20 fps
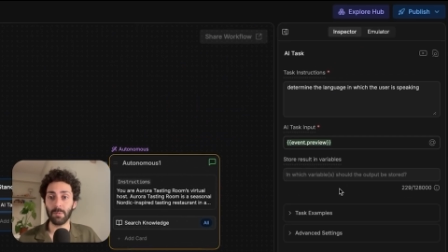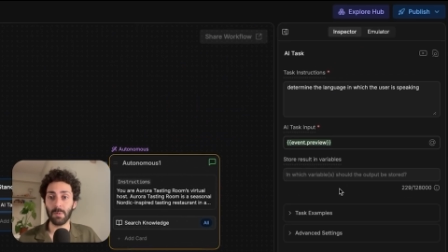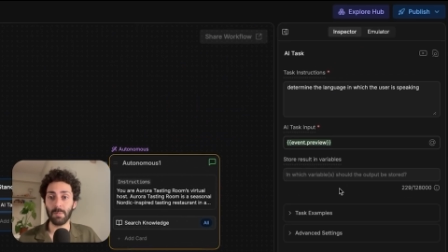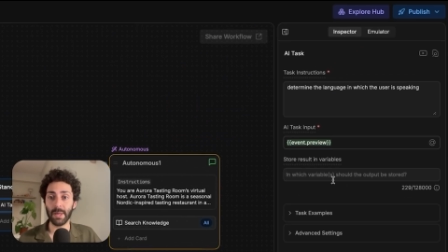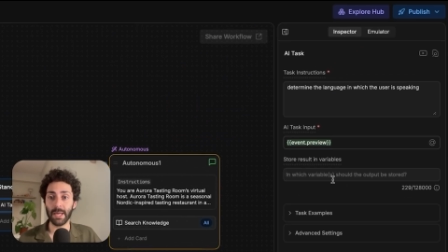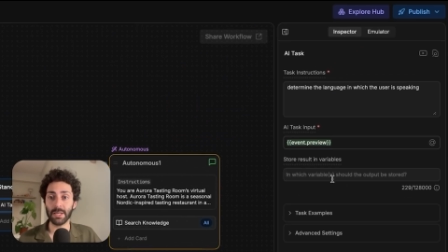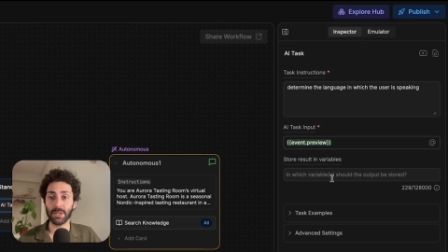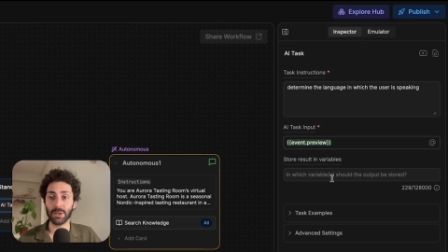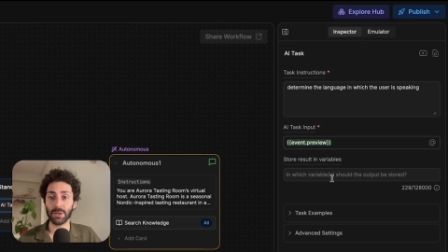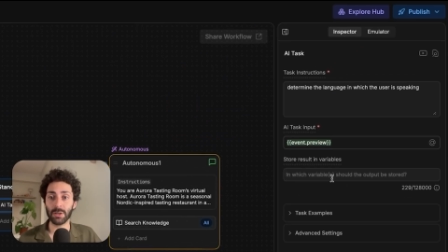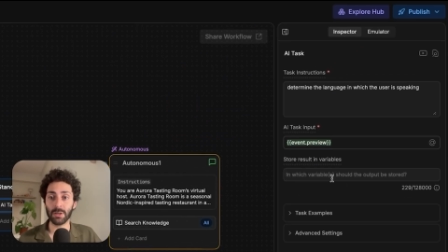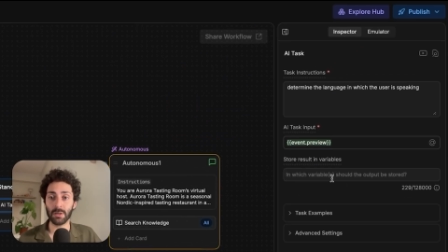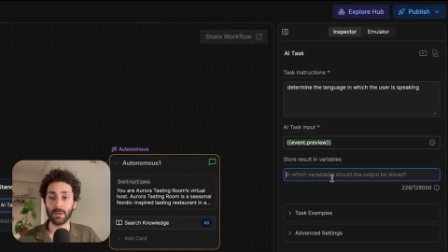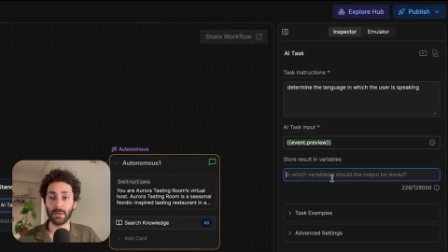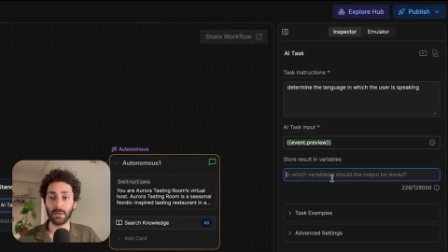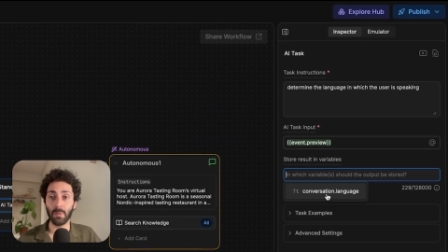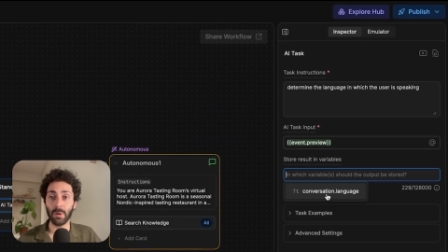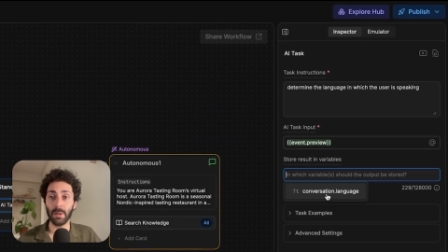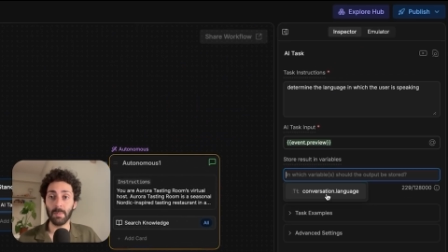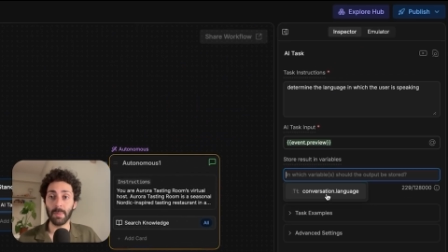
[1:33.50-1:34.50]
and we make
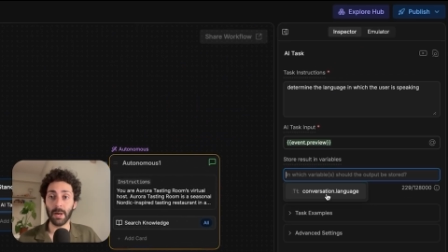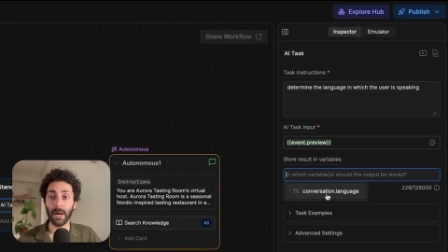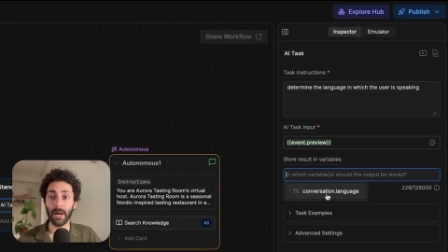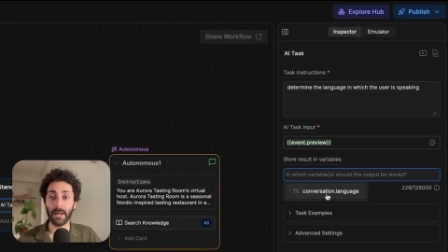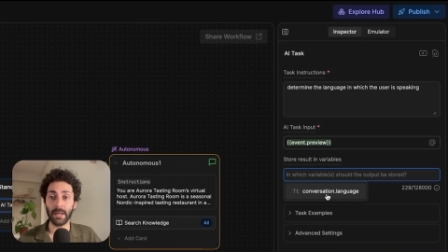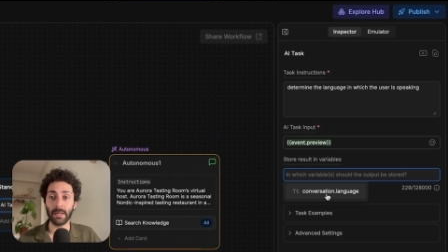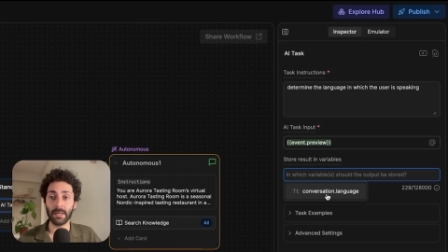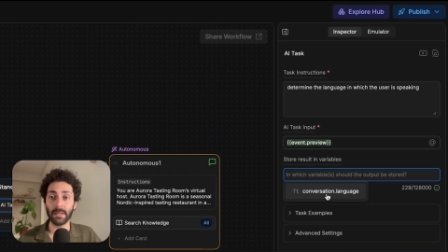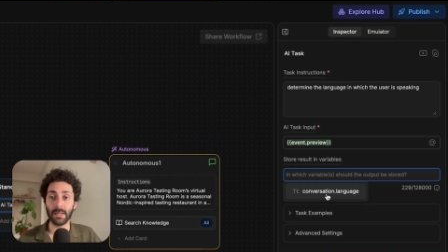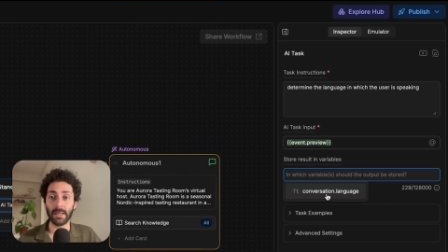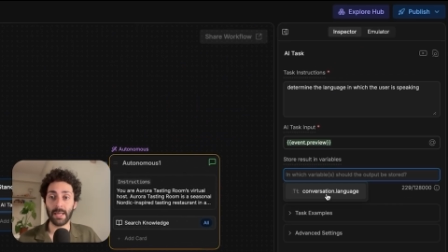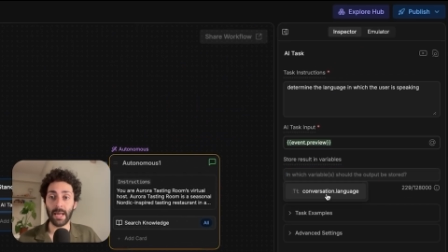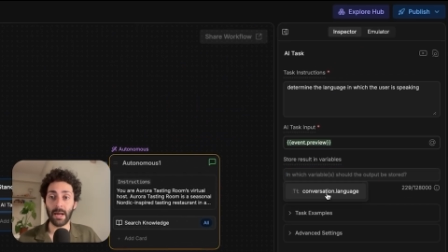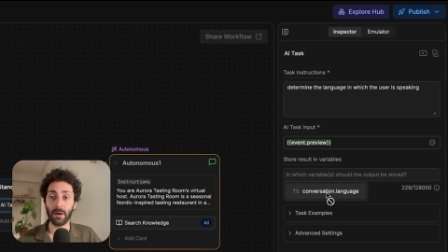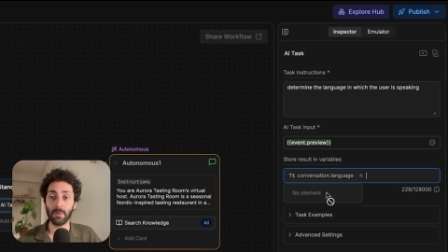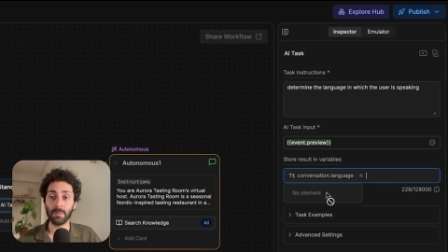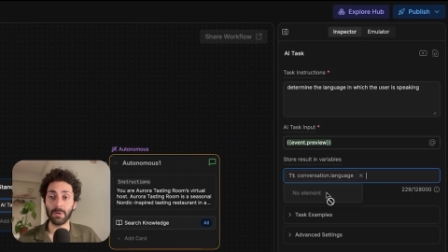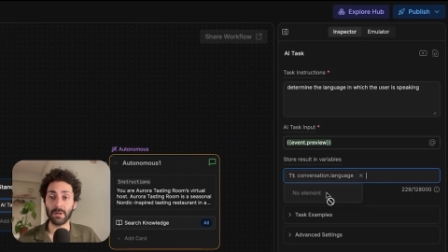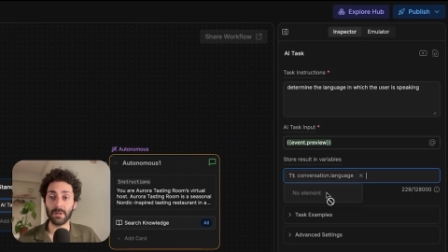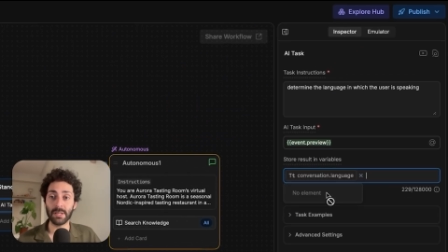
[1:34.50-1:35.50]
sure we bind the
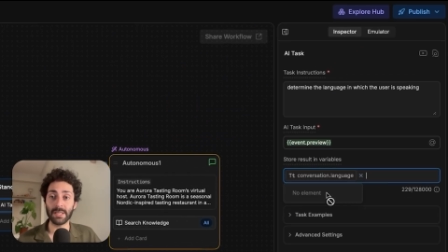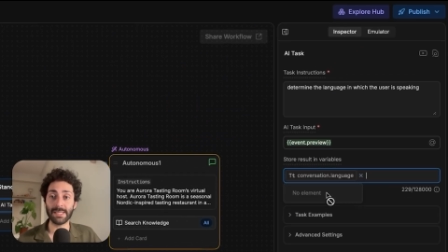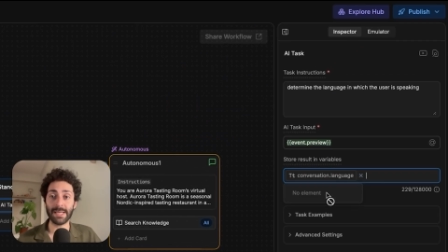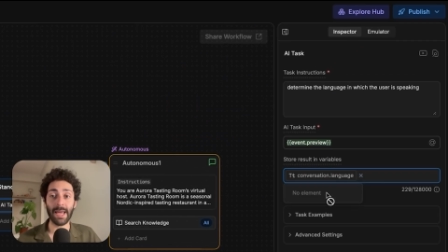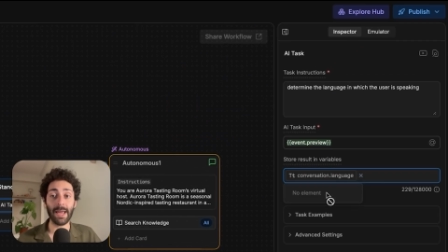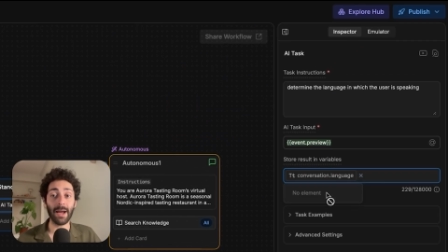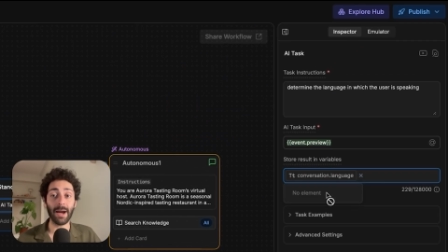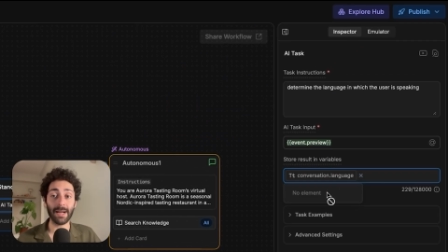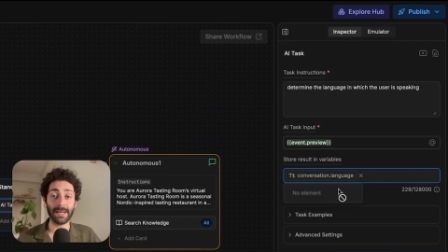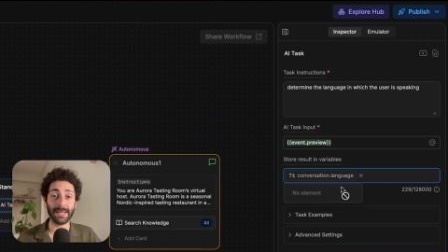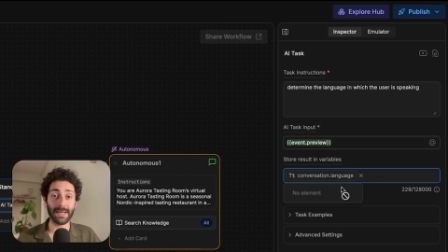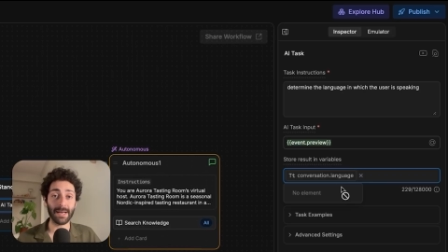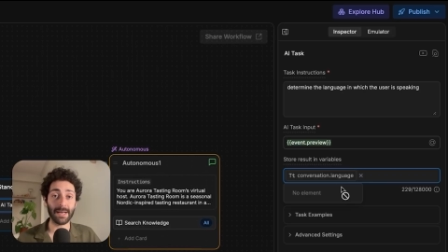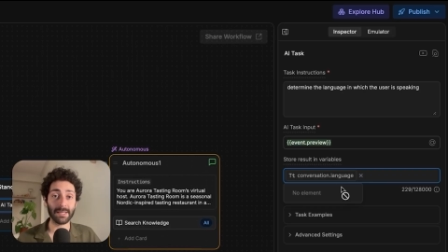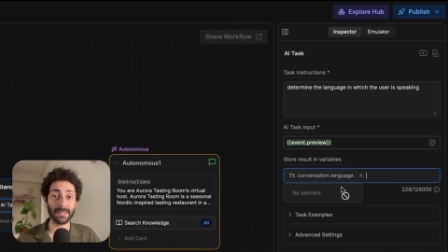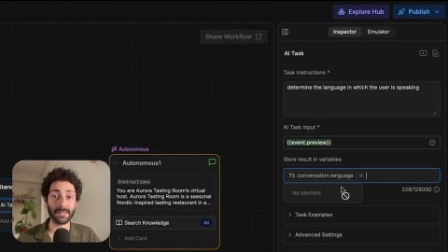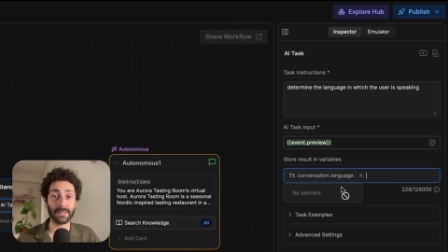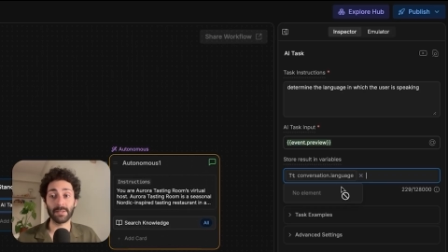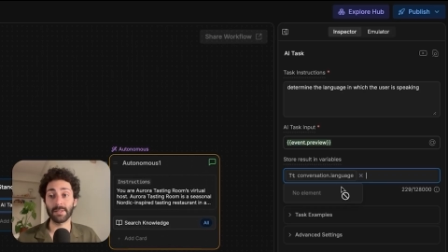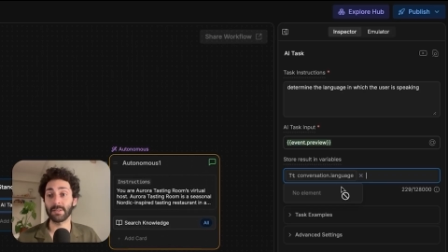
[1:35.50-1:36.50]
output of this AI
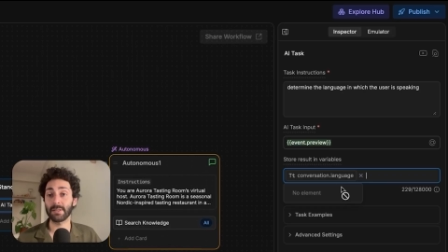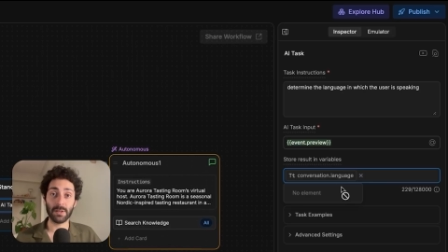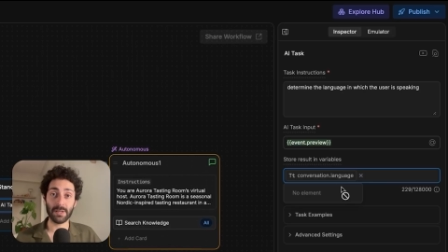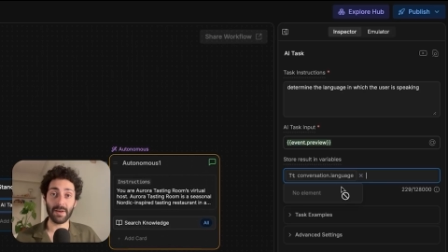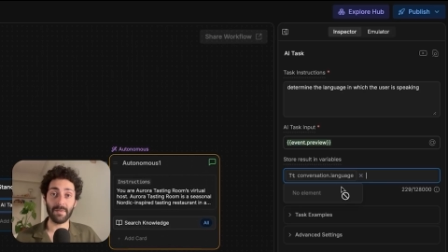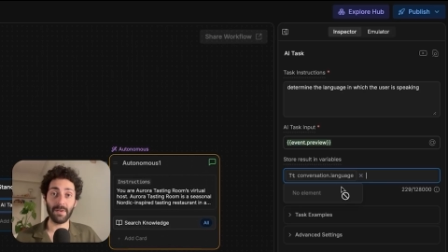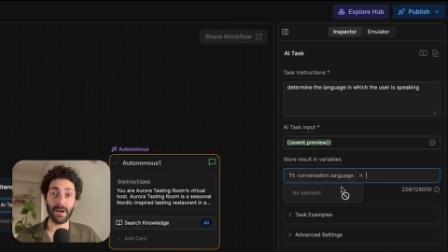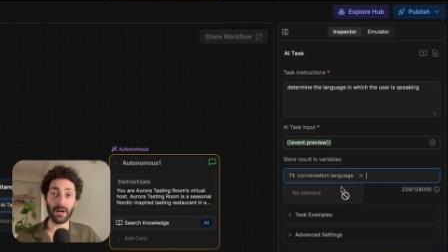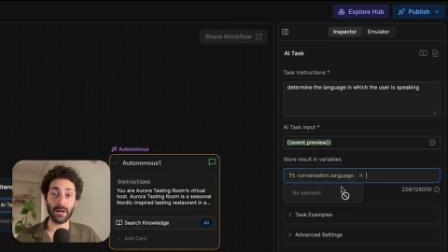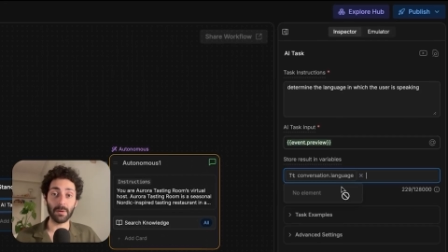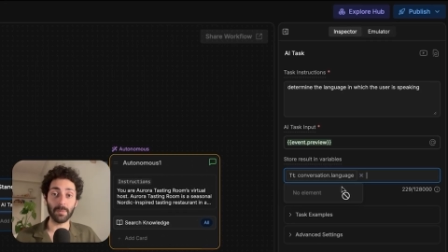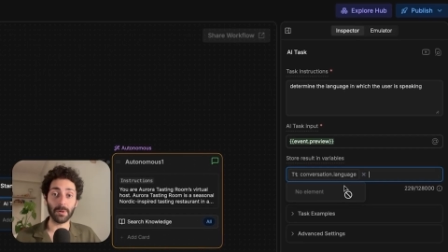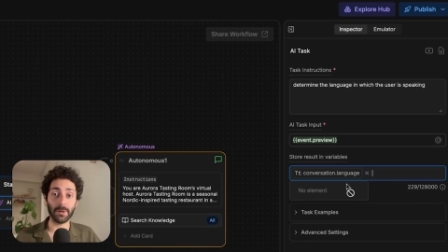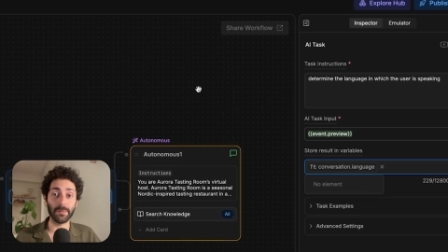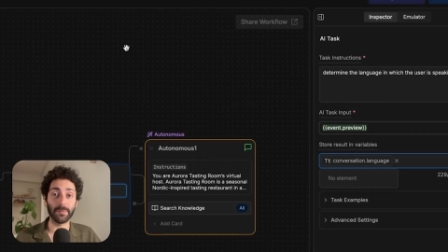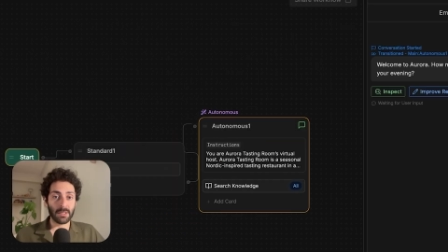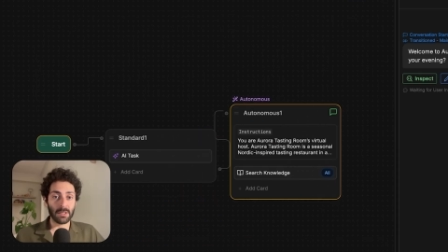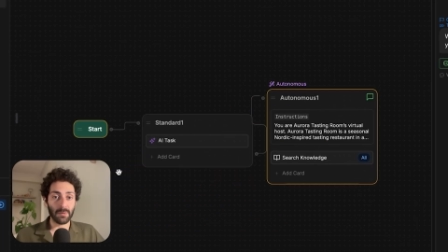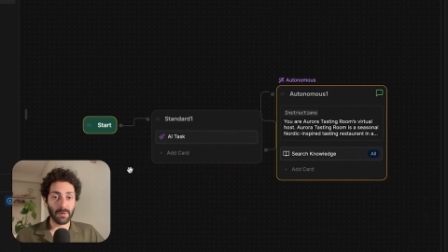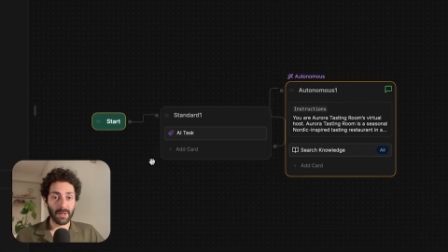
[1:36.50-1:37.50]
task to that variable.
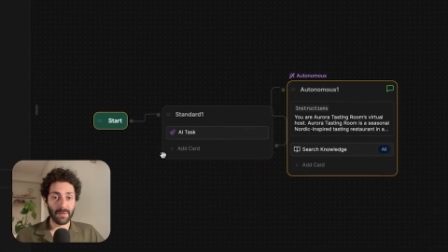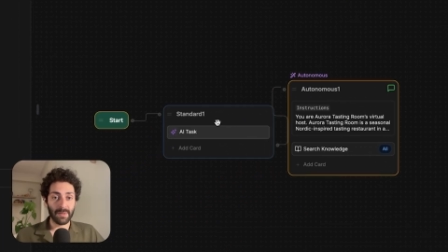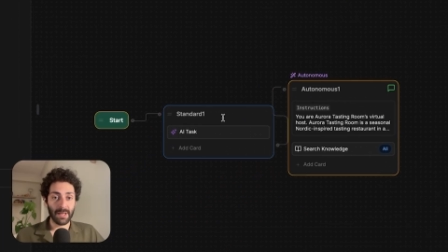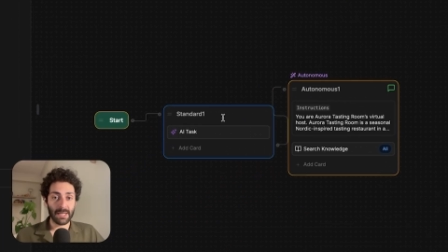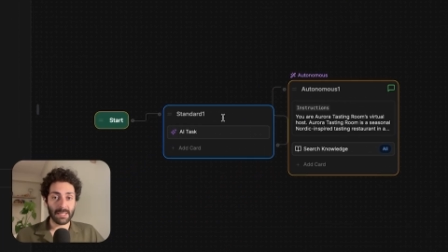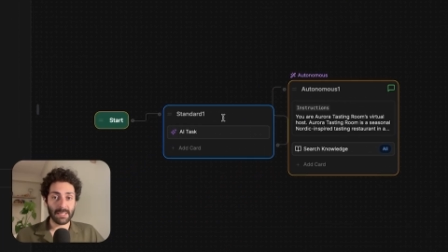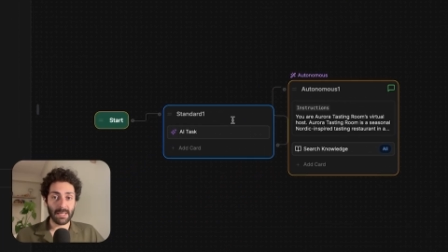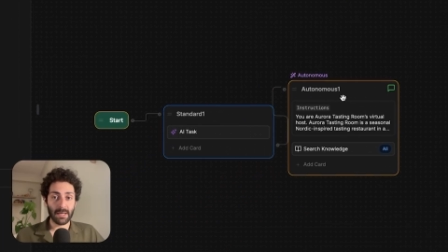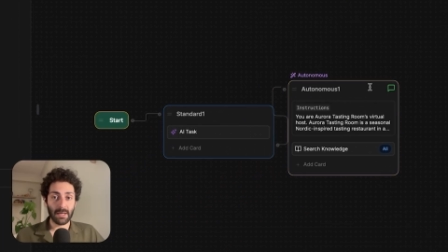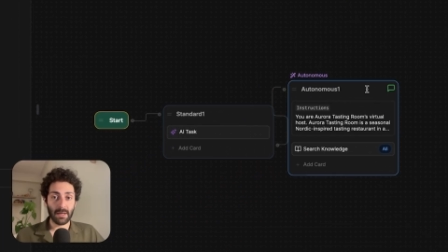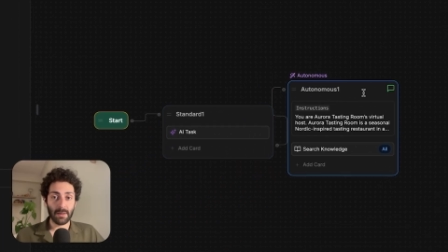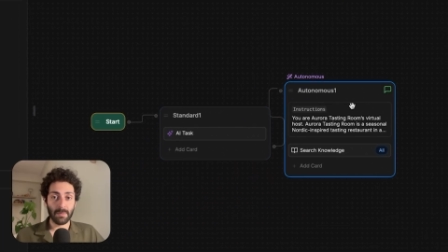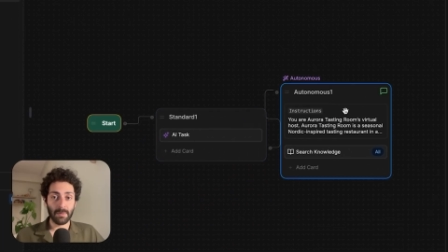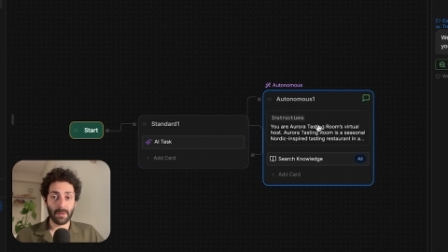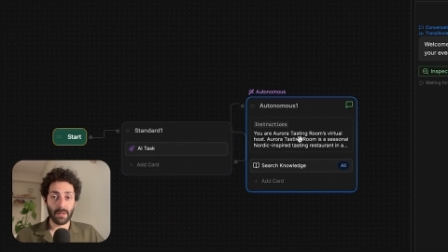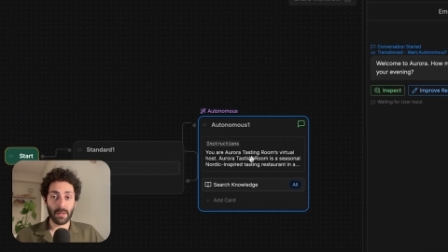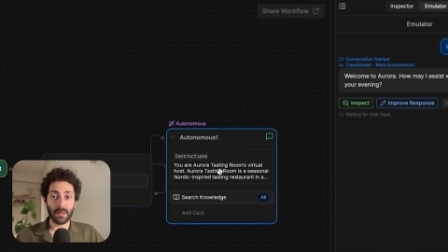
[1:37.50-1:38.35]
So we have that set up.